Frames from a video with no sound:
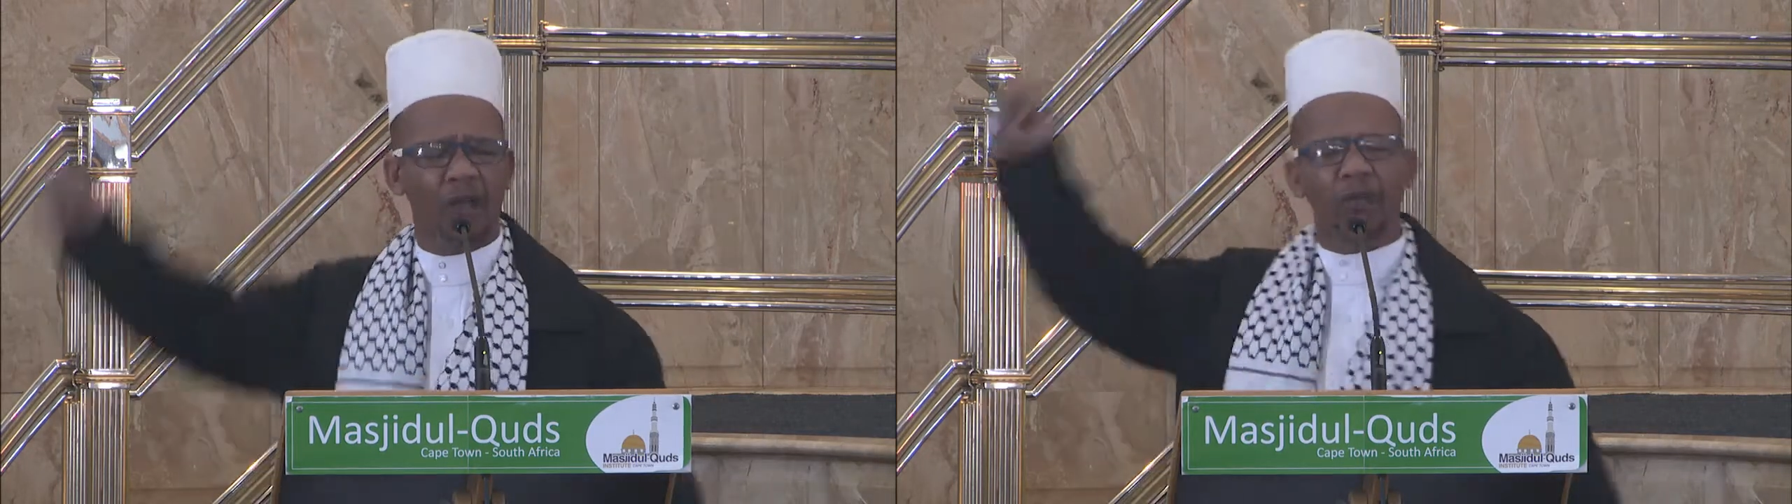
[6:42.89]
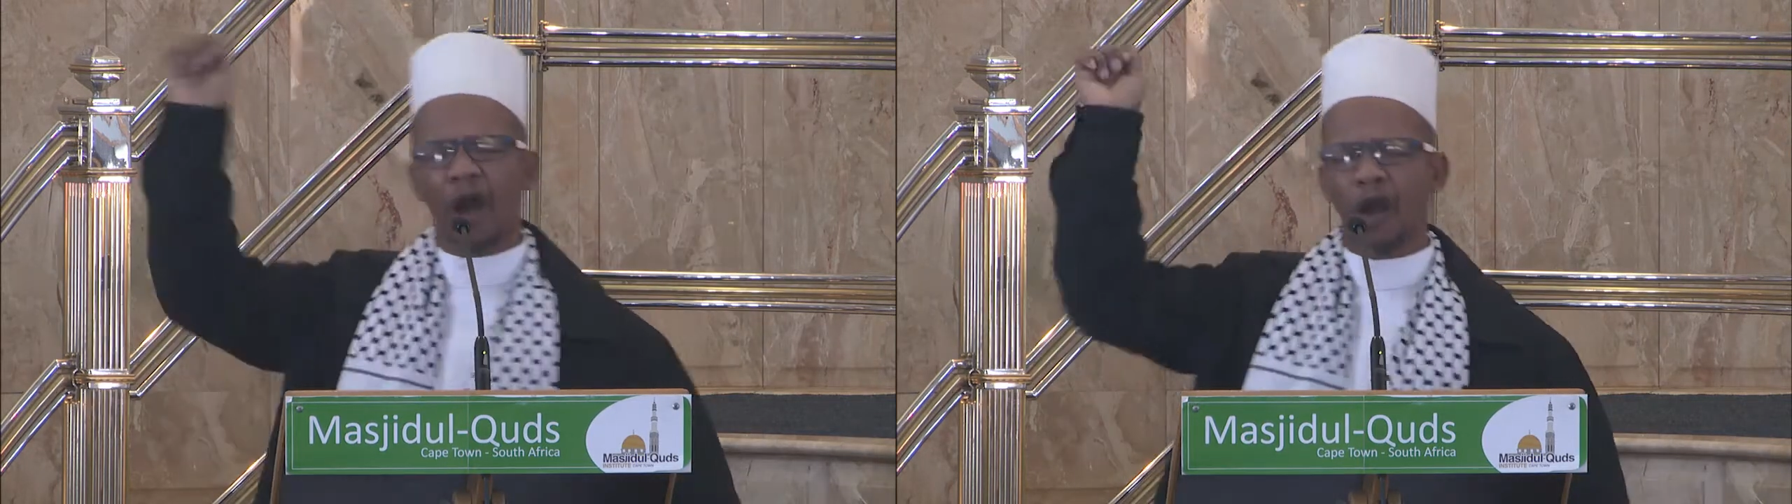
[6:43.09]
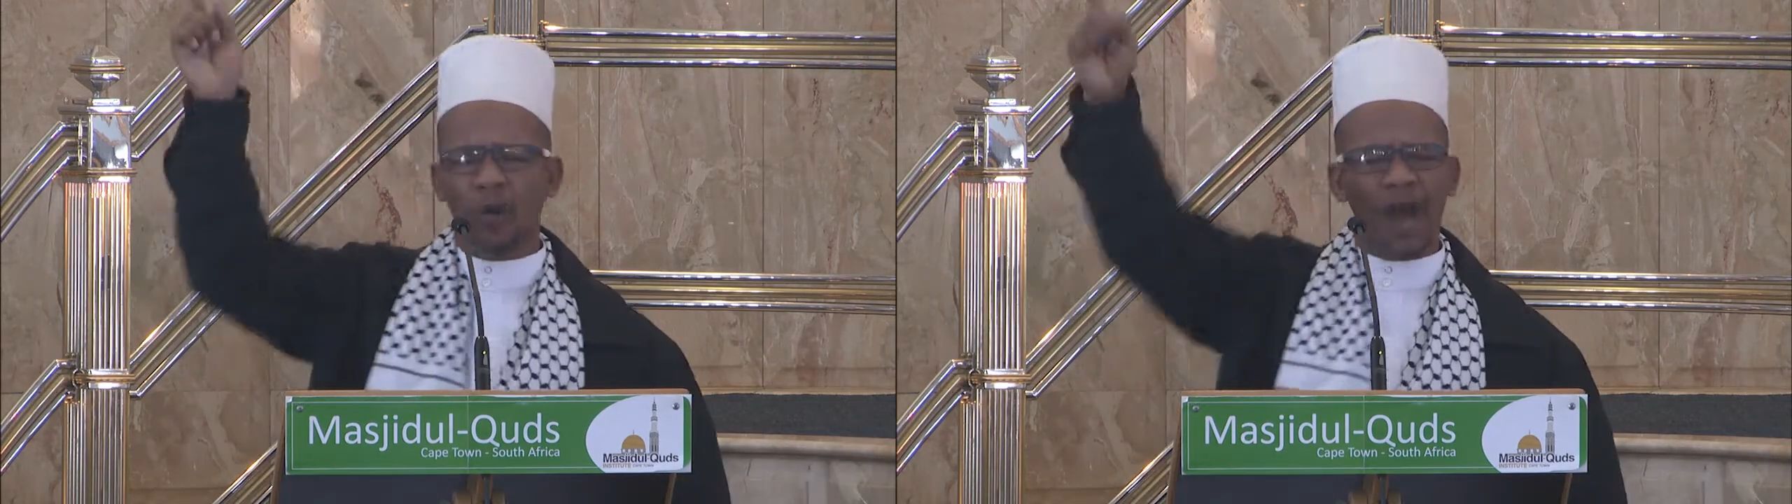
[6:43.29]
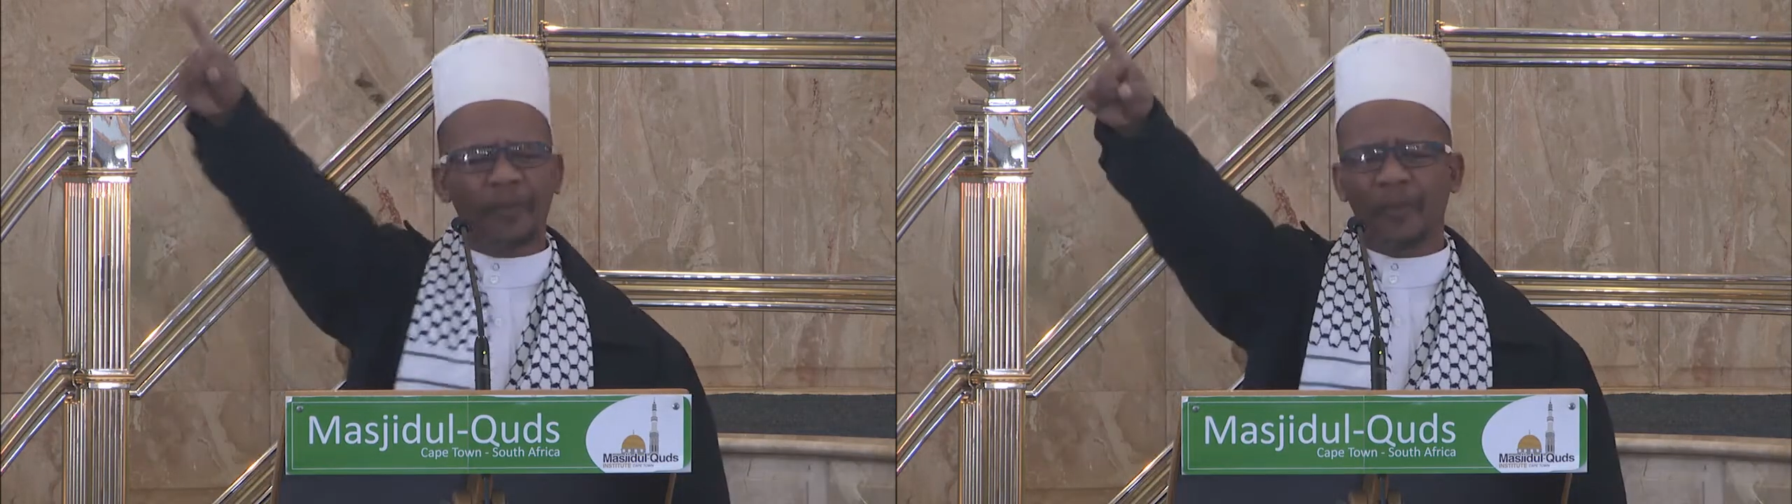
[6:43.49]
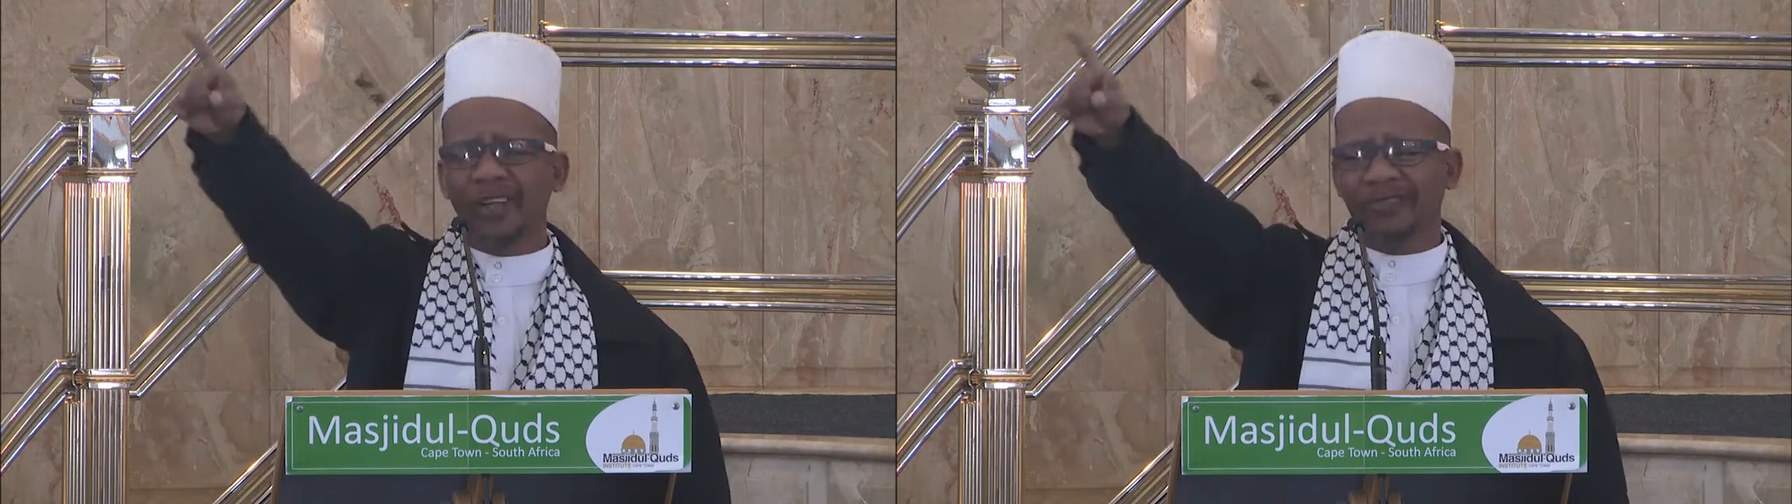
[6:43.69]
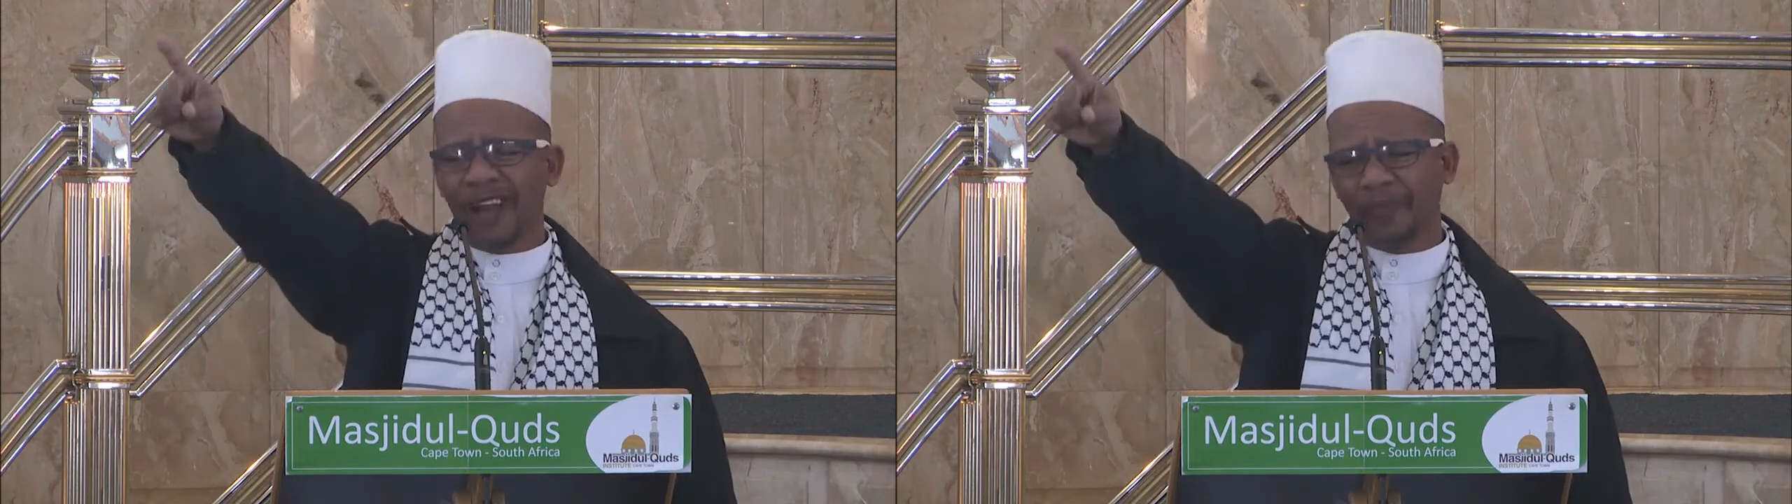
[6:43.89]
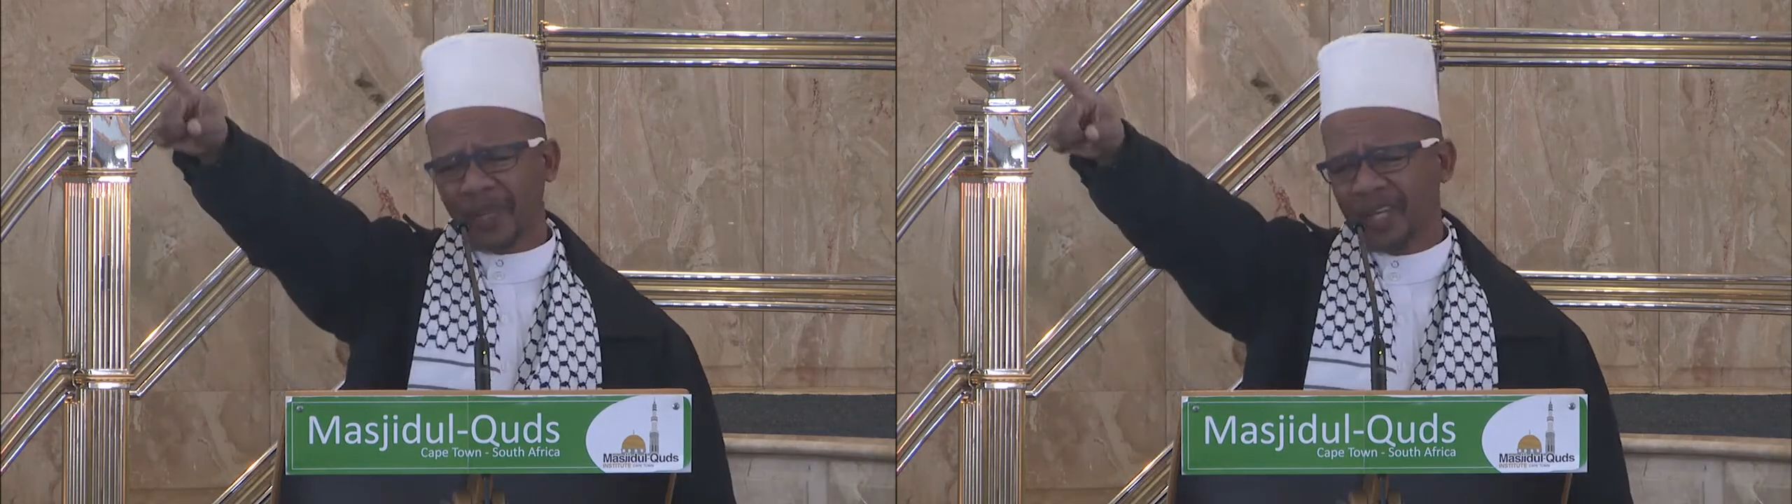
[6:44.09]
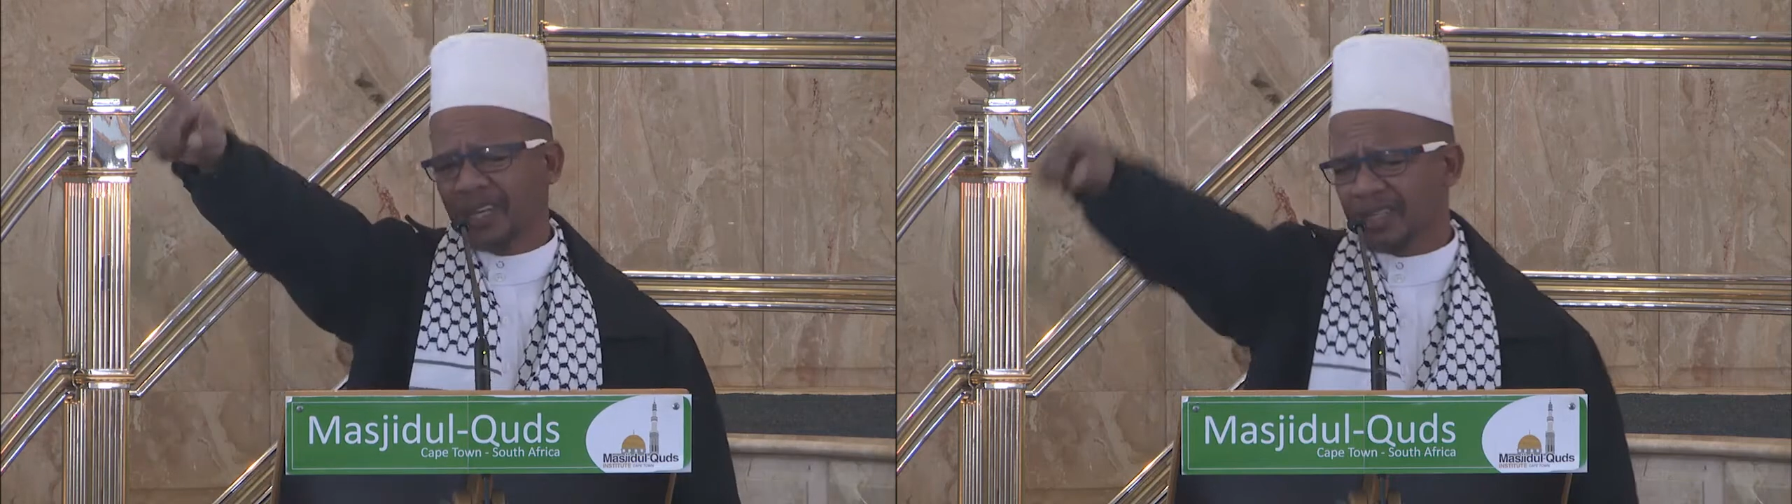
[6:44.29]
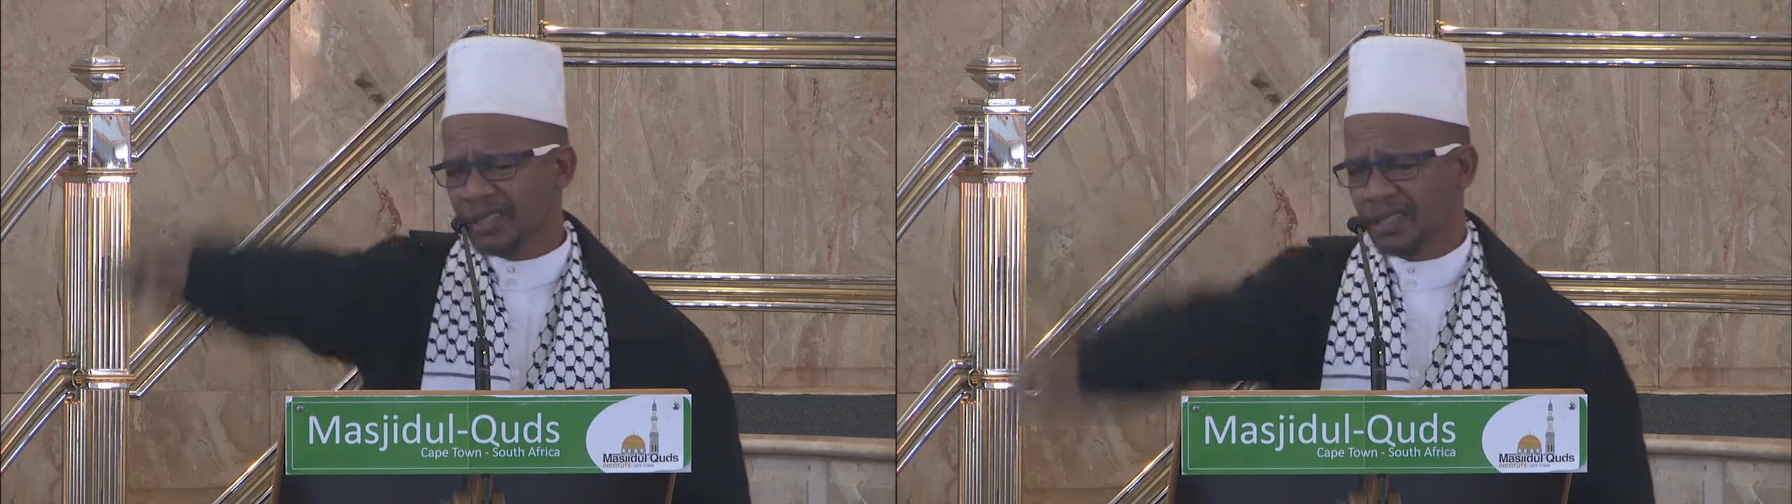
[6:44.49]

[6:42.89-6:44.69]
Allahu Akbar, Takbir.